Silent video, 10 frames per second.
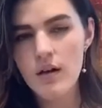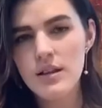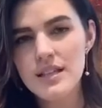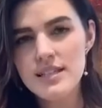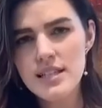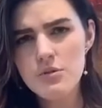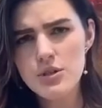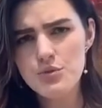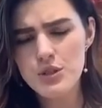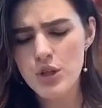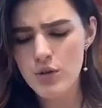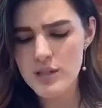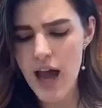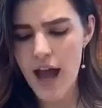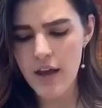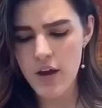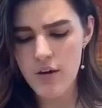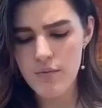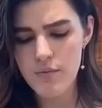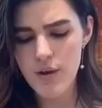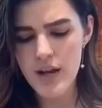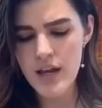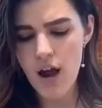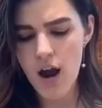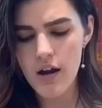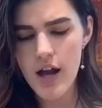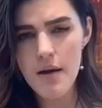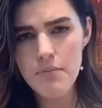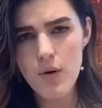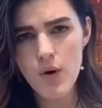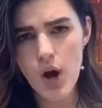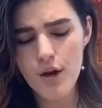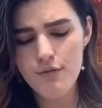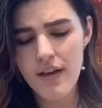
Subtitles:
Let's see which one goes higher. Ready? Our cup or our